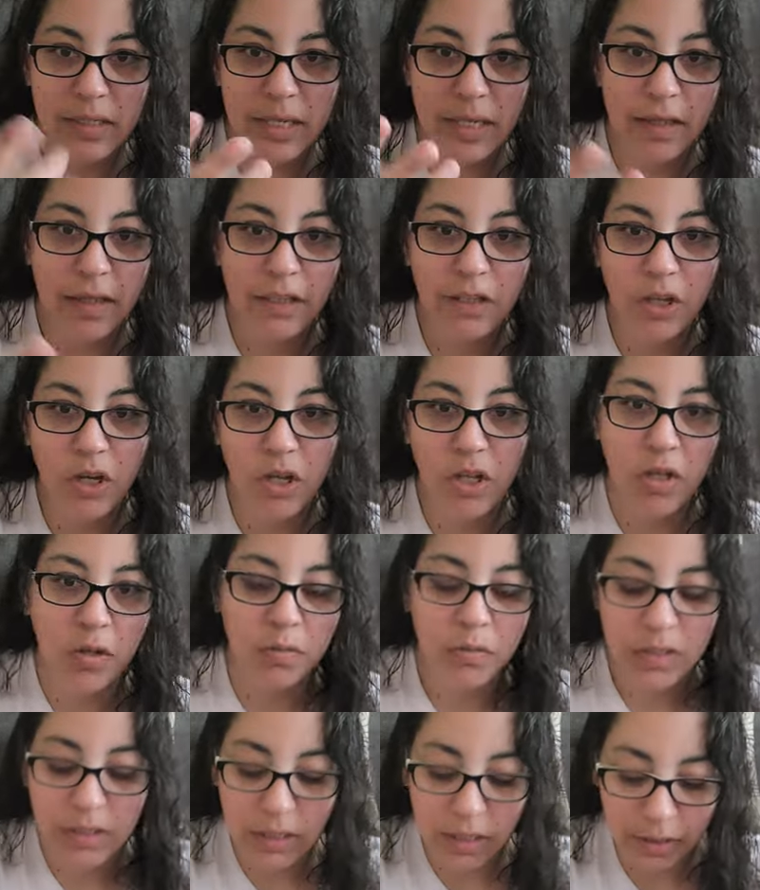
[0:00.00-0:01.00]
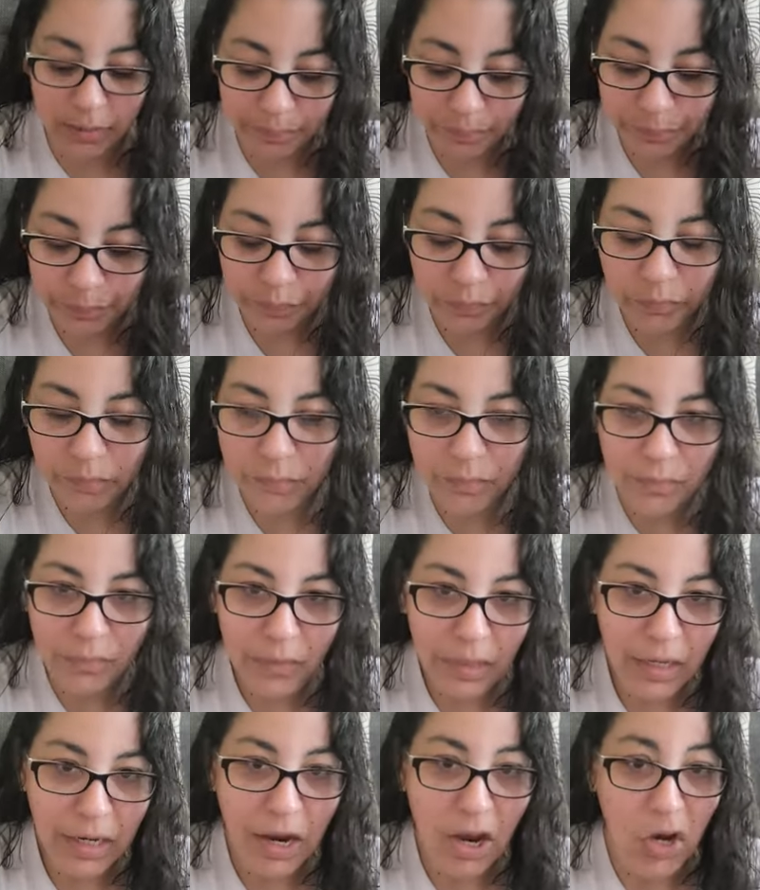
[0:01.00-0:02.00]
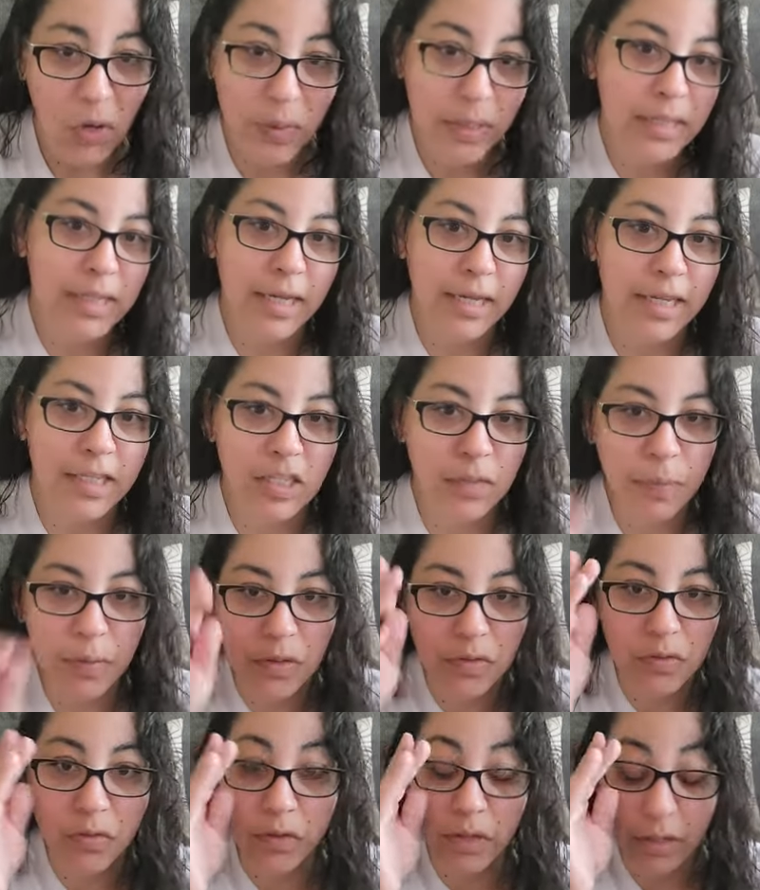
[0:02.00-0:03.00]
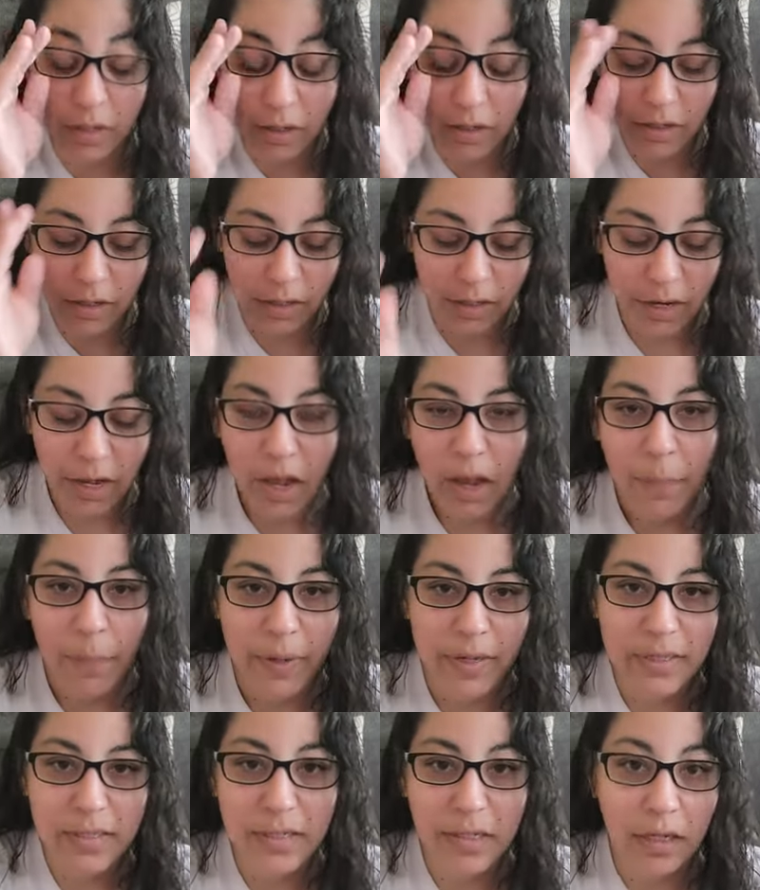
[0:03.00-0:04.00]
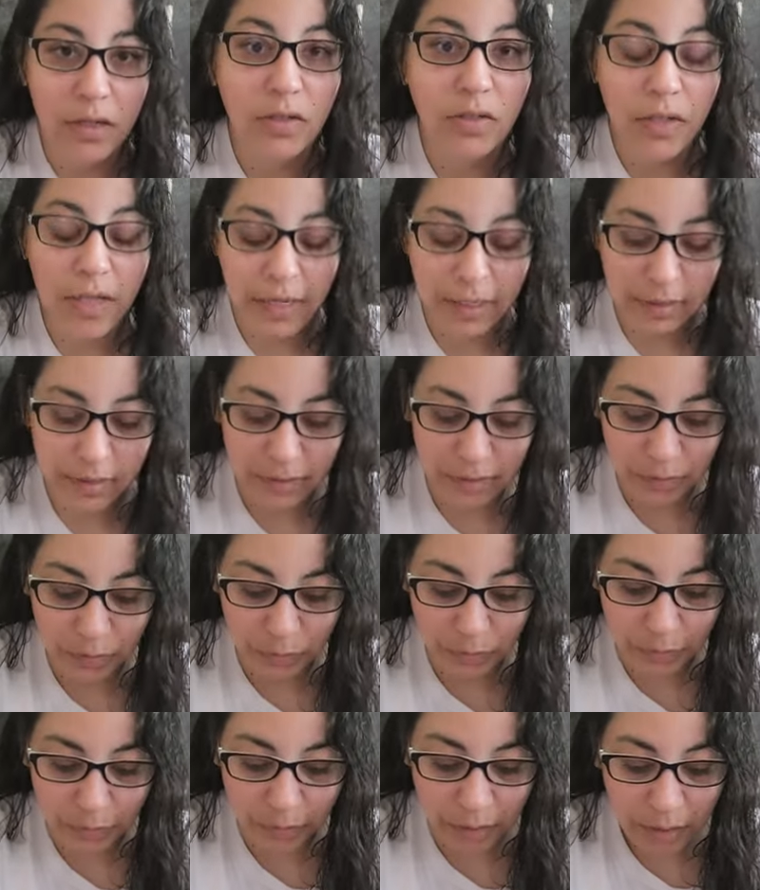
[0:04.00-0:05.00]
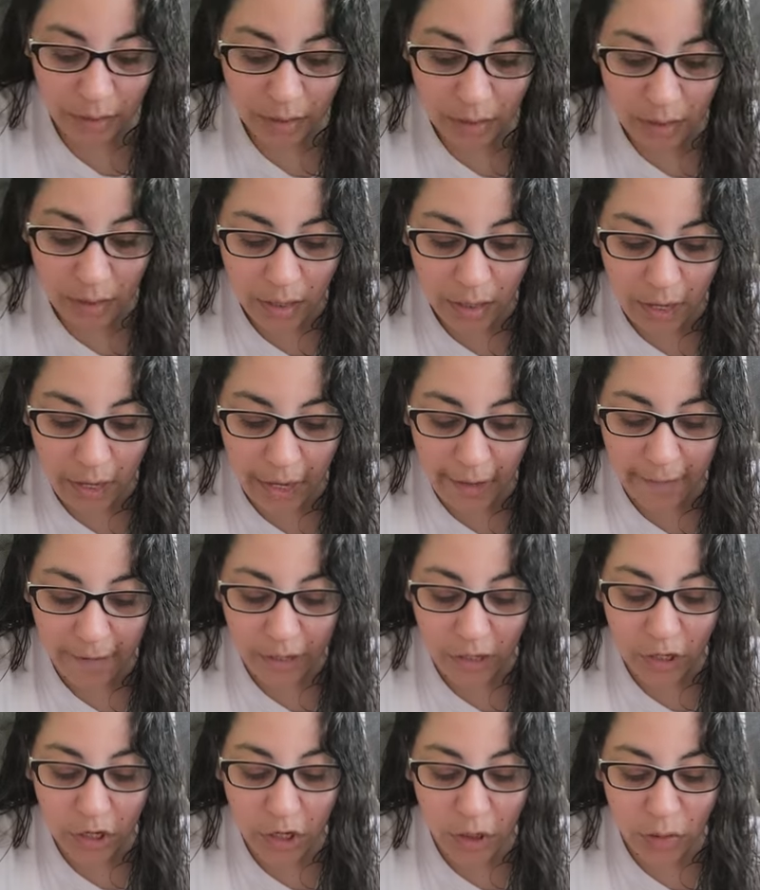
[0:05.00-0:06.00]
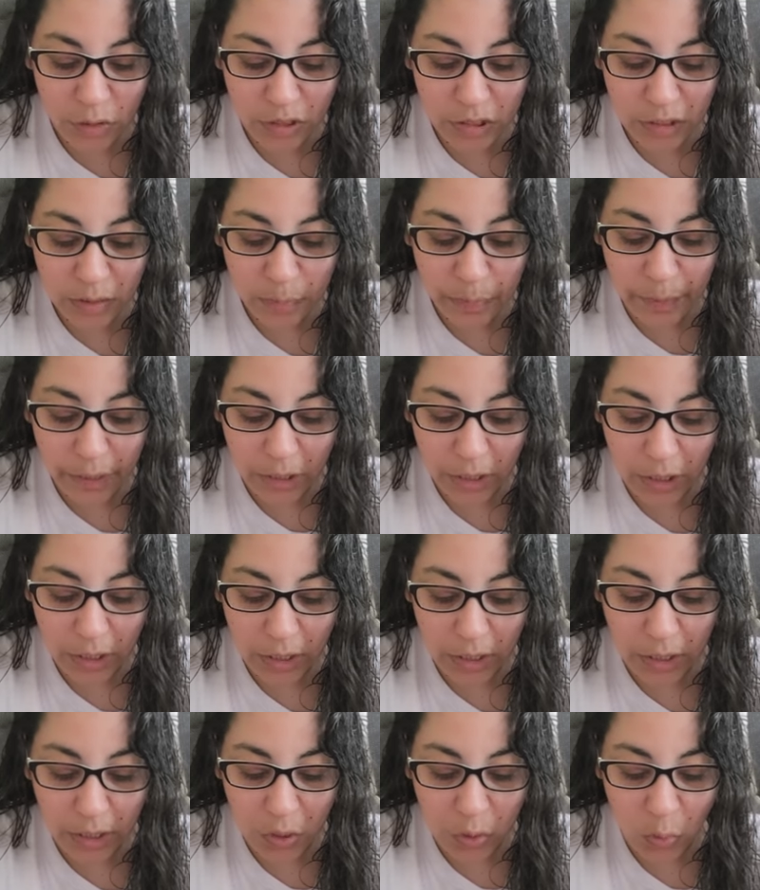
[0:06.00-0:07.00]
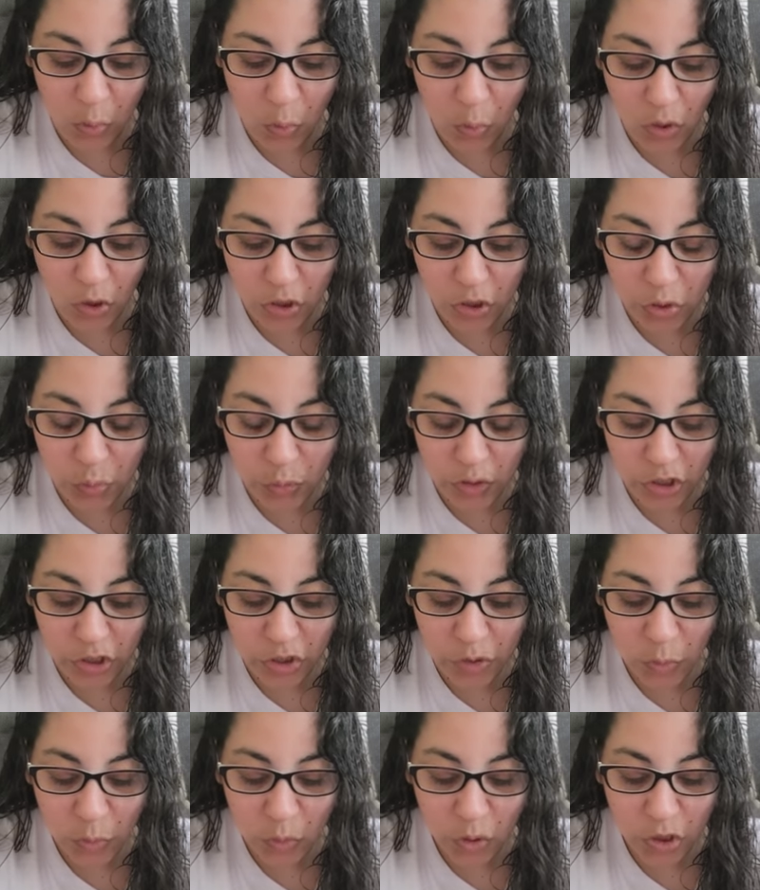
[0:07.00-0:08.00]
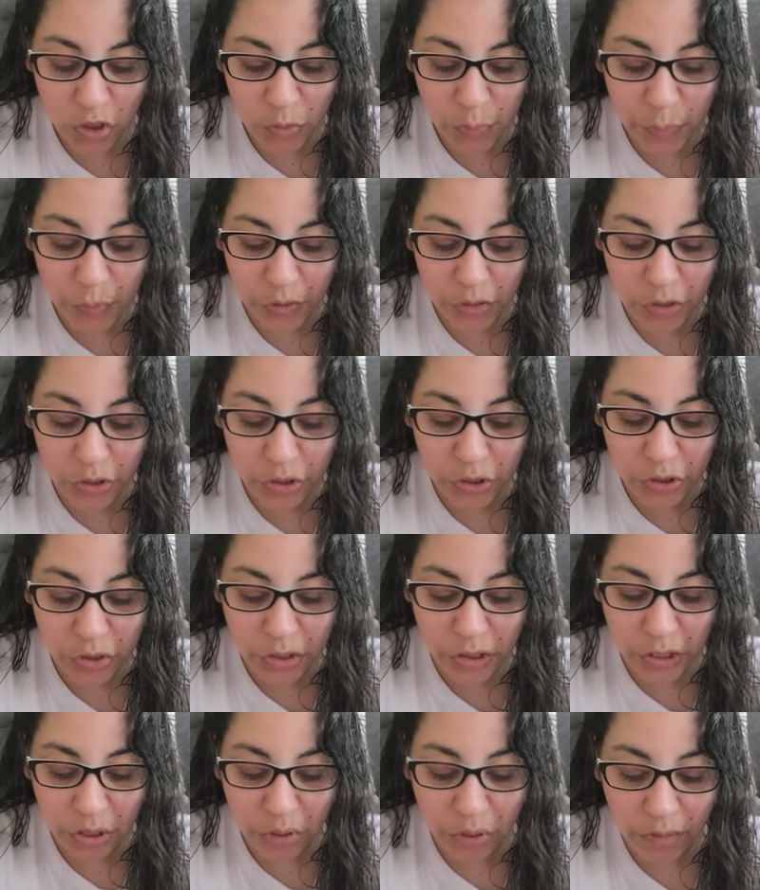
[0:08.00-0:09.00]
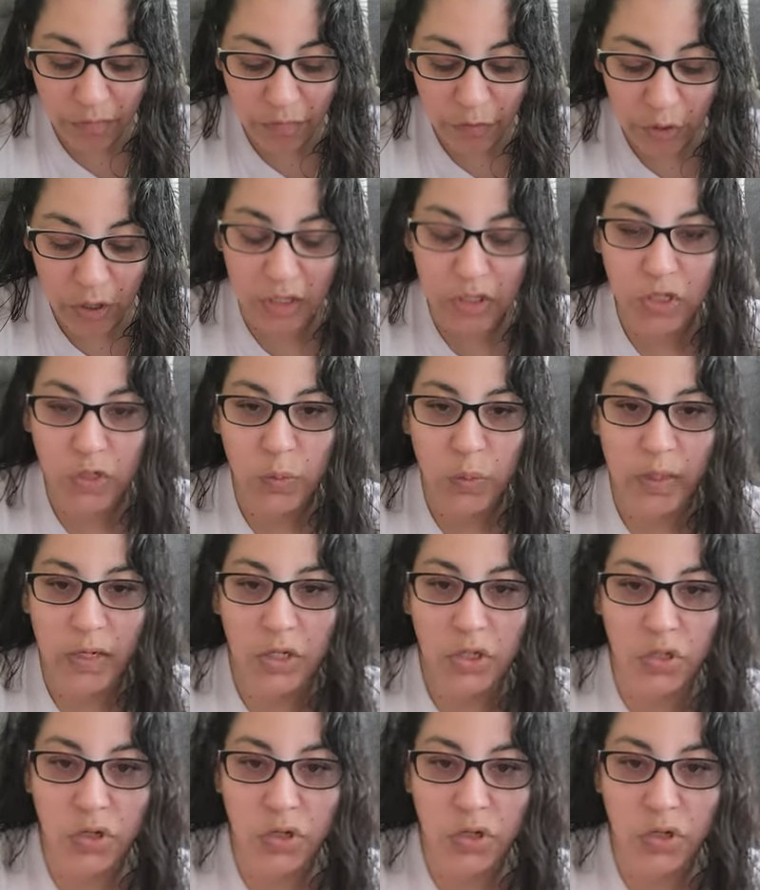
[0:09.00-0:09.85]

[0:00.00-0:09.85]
scent, like the cologne scent. I always think it smells really good. My son will like this one. And then goji berry and orange, which is orange burst, juicy grapefruit, and sweet